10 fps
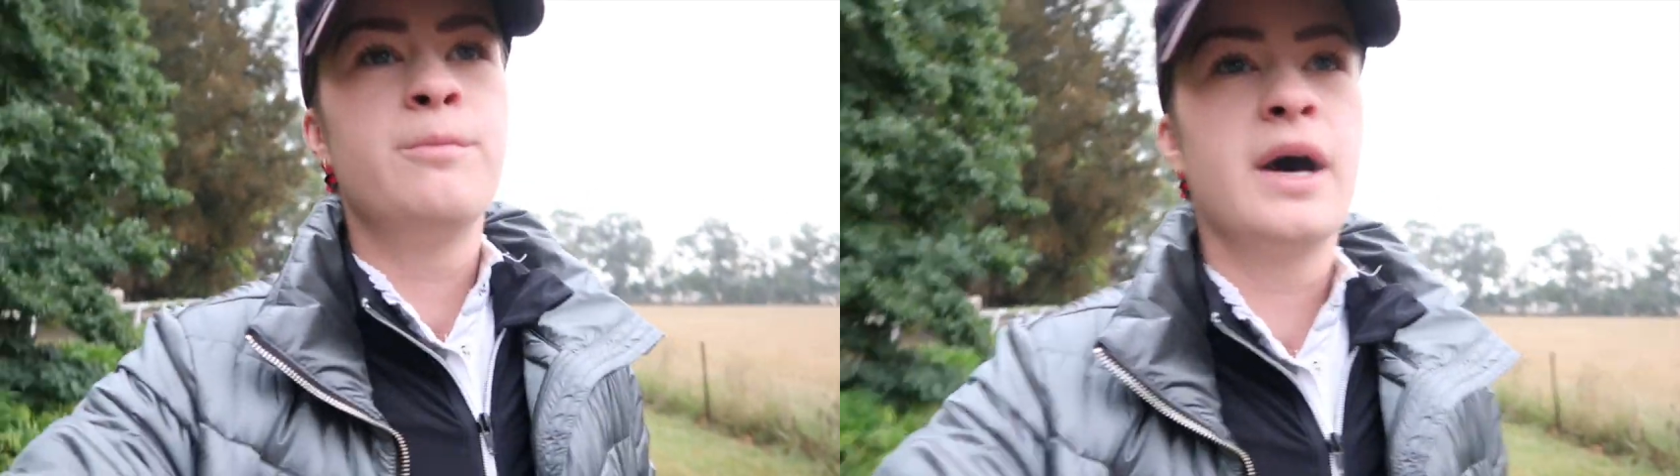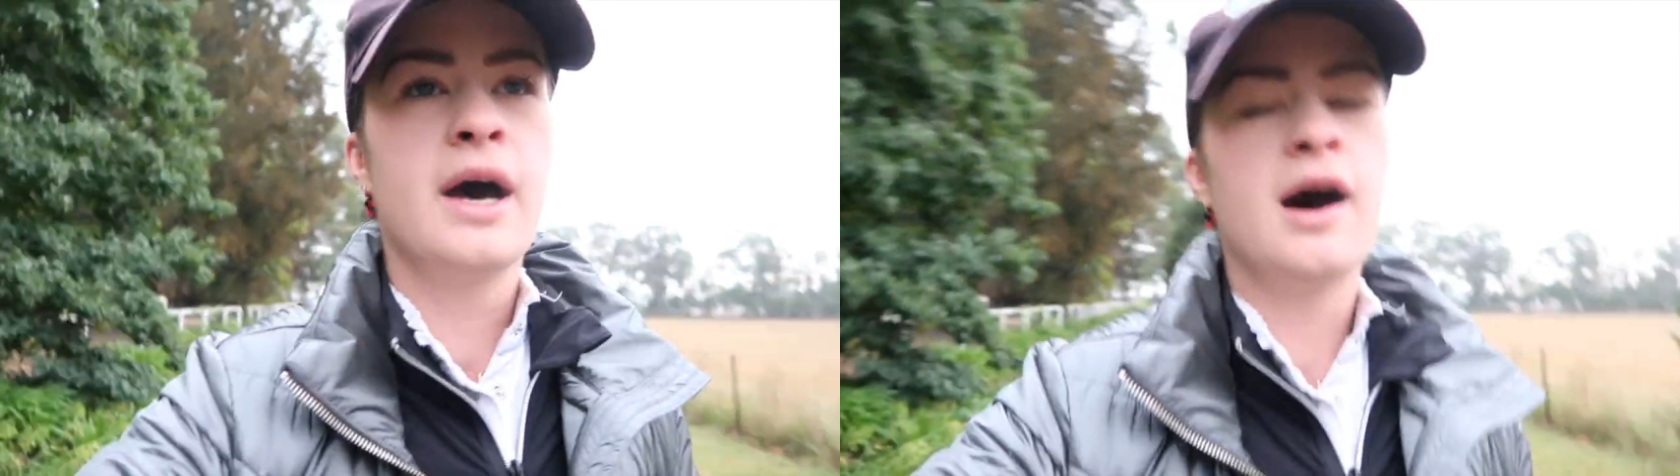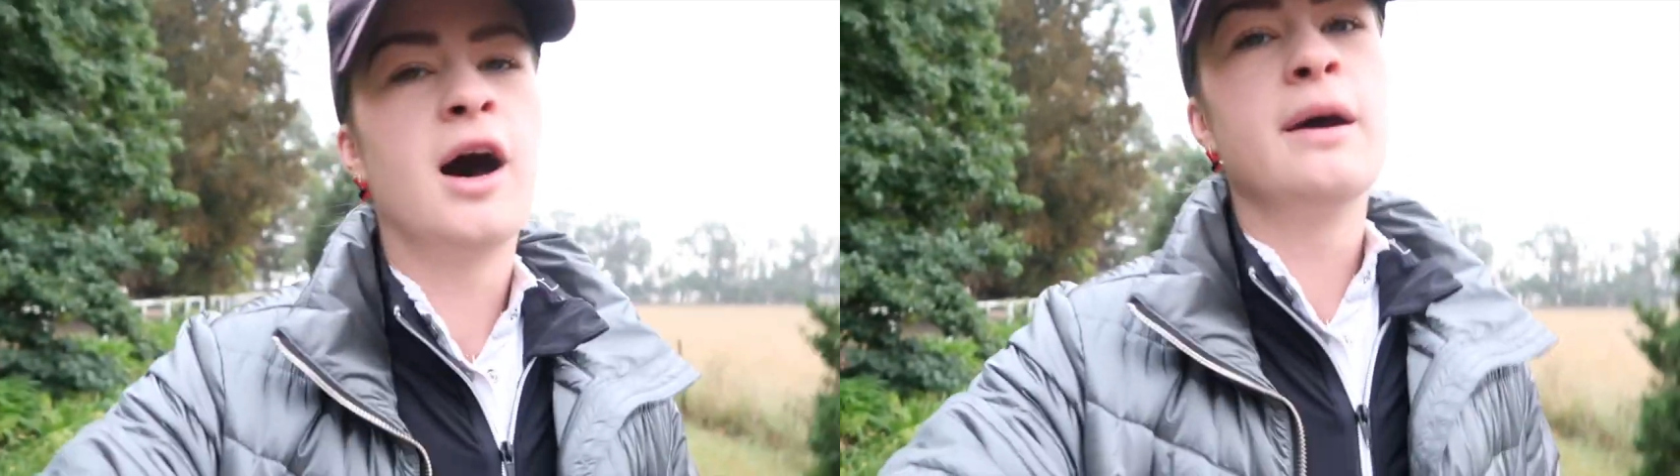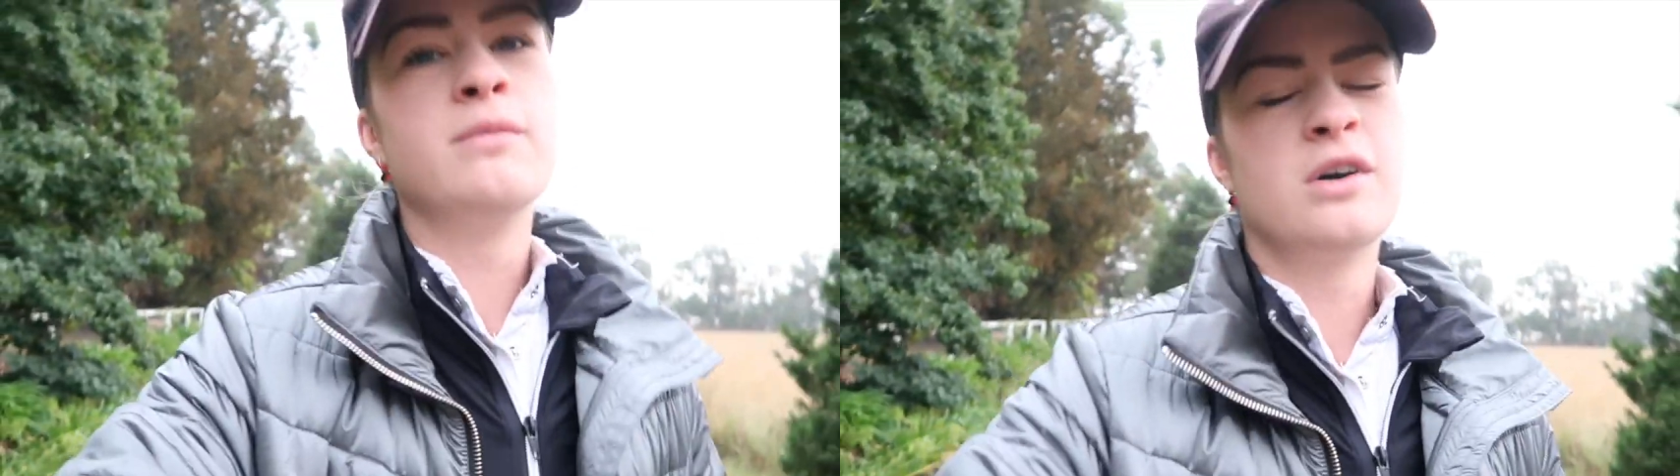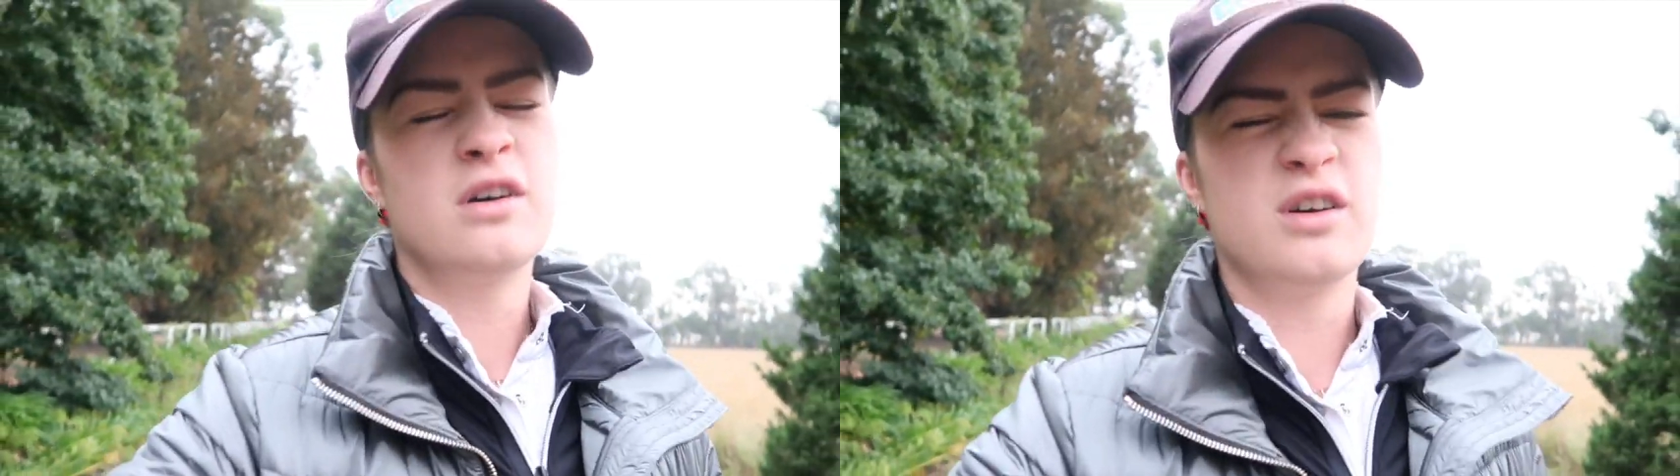but
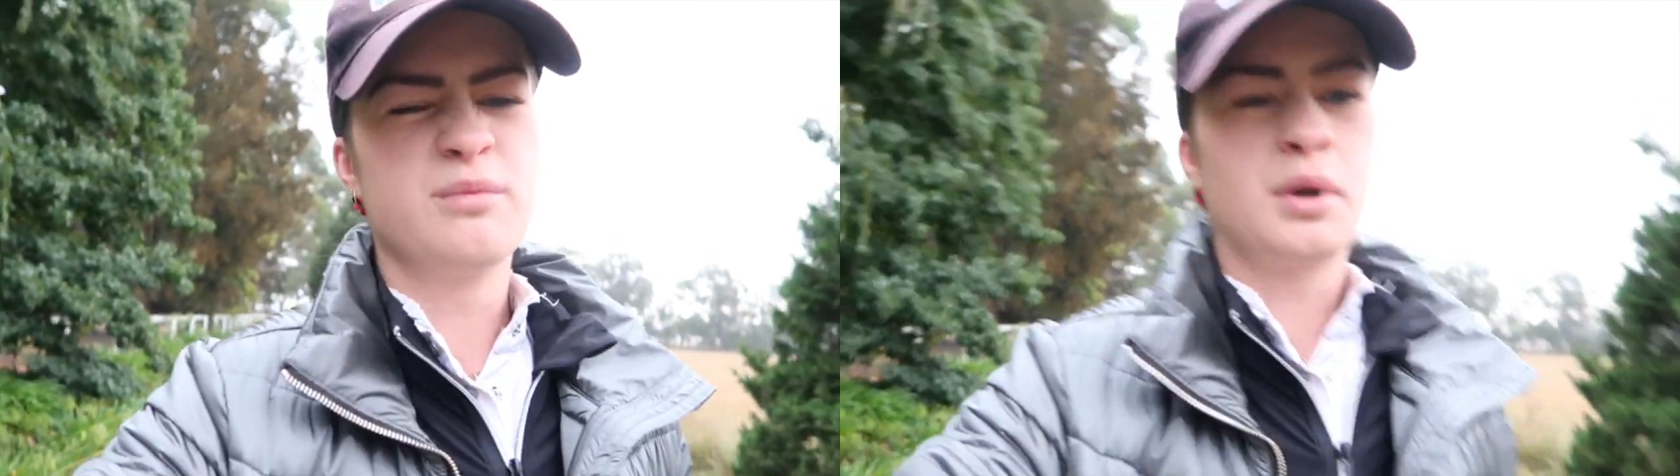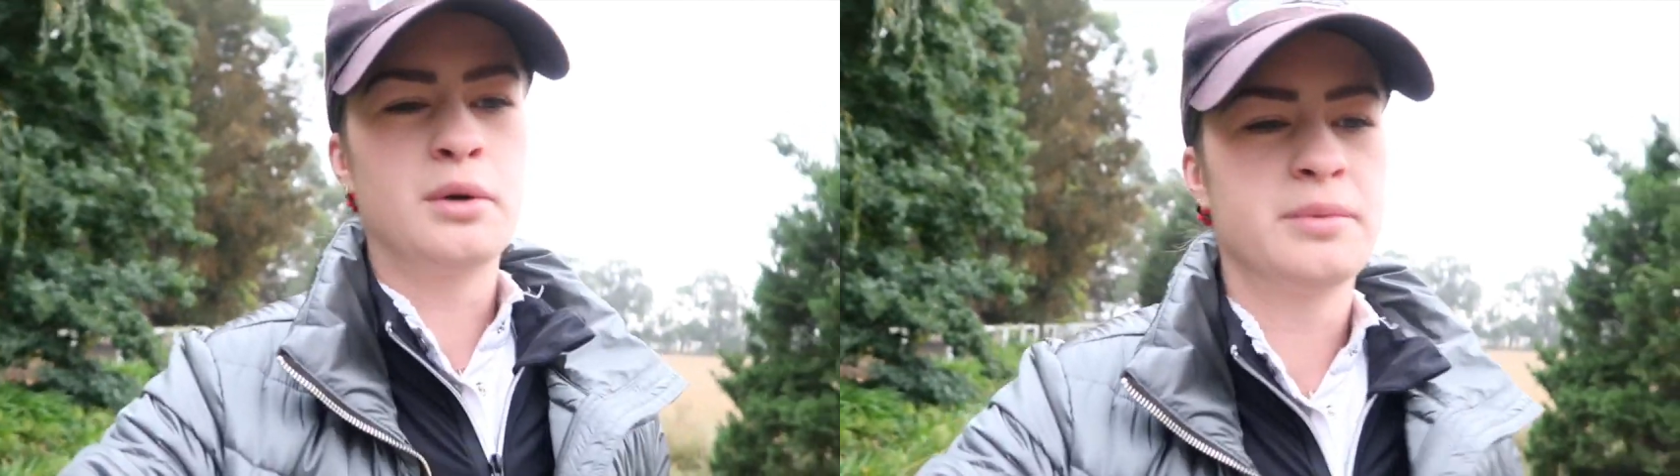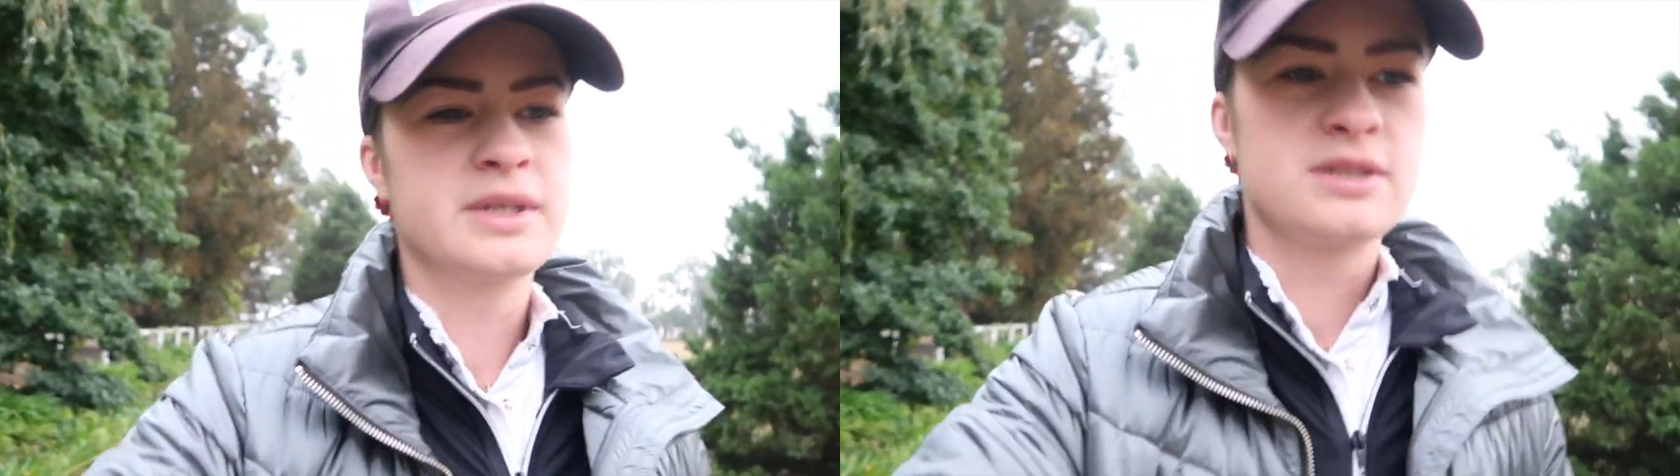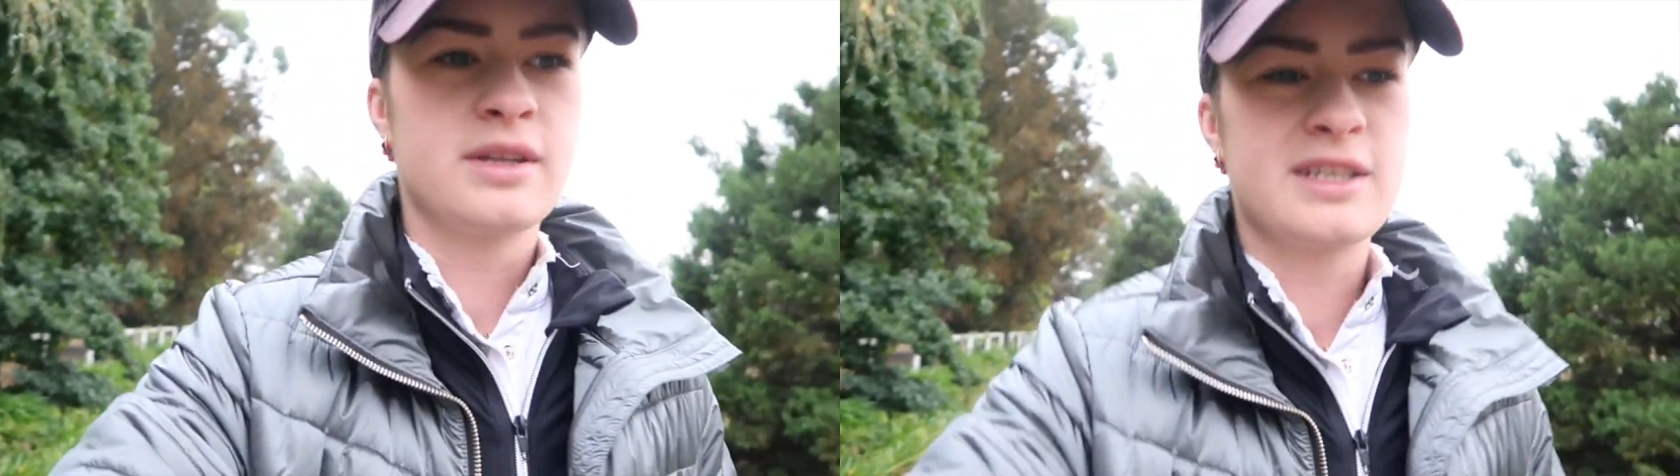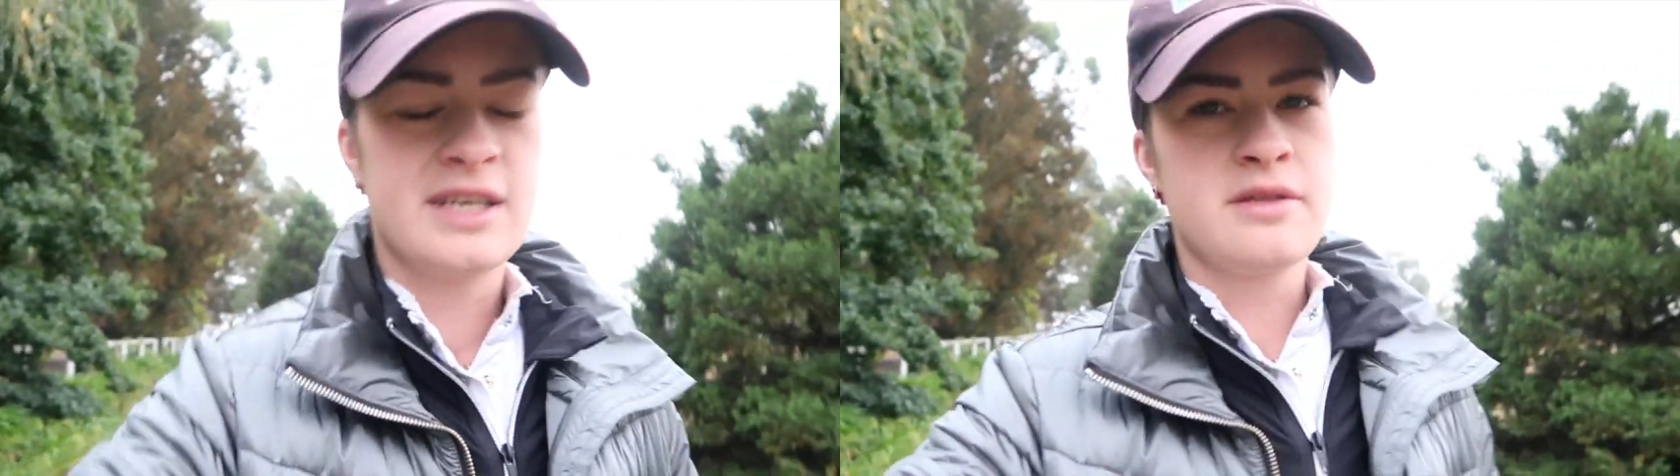I'm not on probably
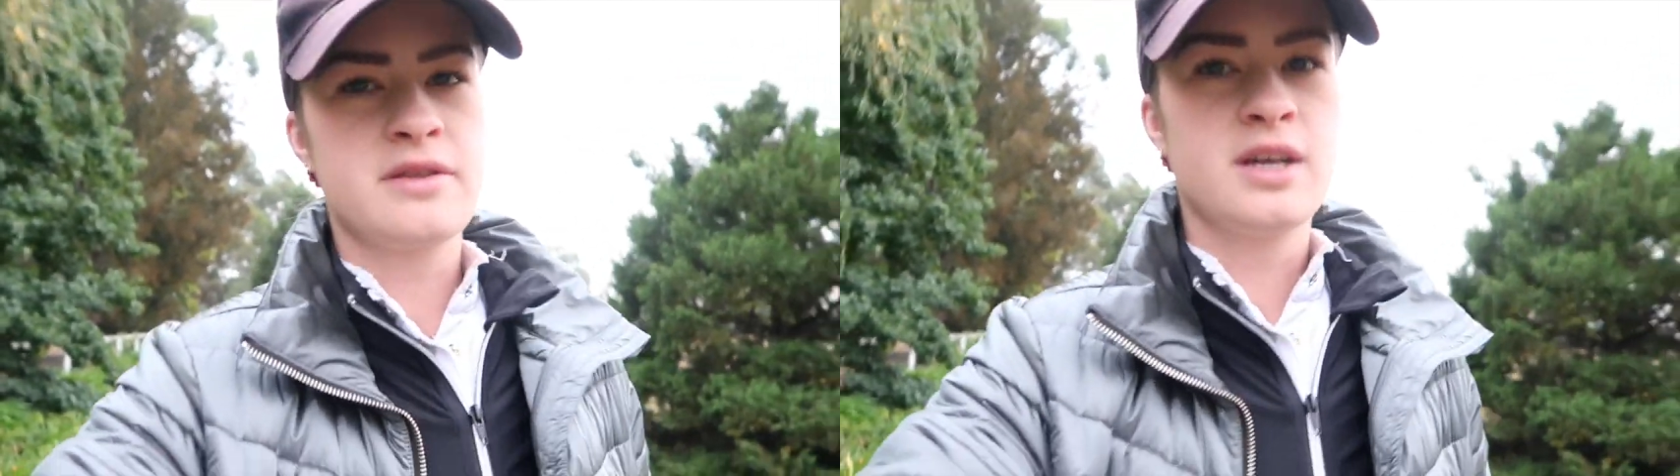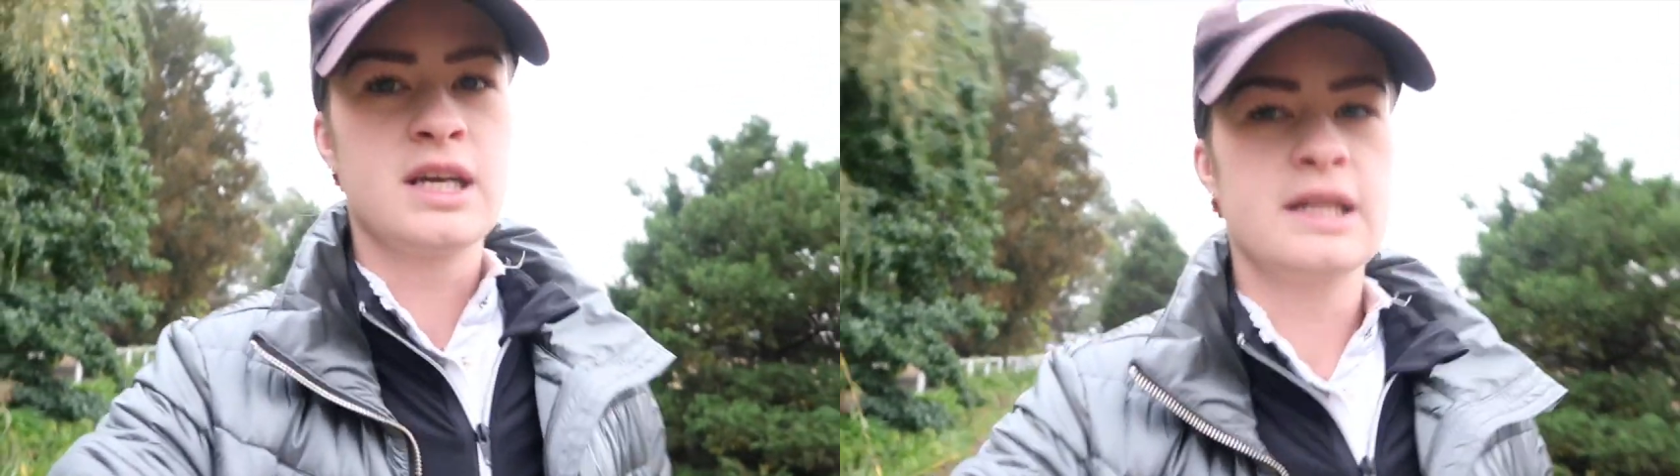until like 10.30,